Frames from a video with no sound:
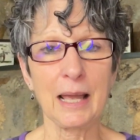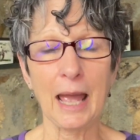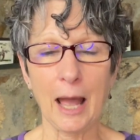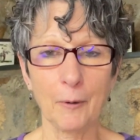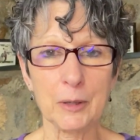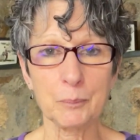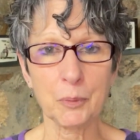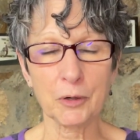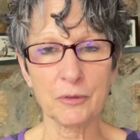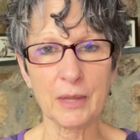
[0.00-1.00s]
how
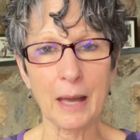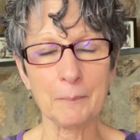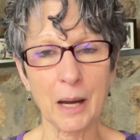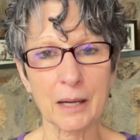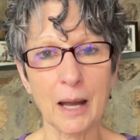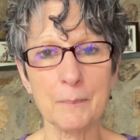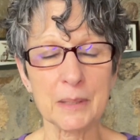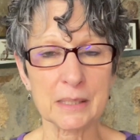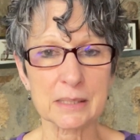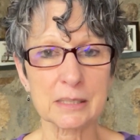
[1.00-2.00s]
important that mock-up
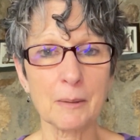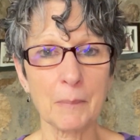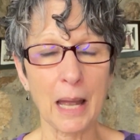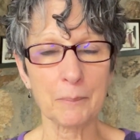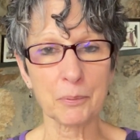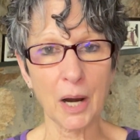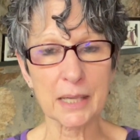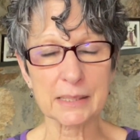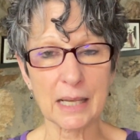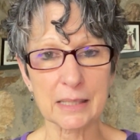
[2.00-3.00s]
is to my
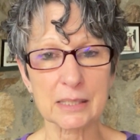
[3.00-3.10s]
process.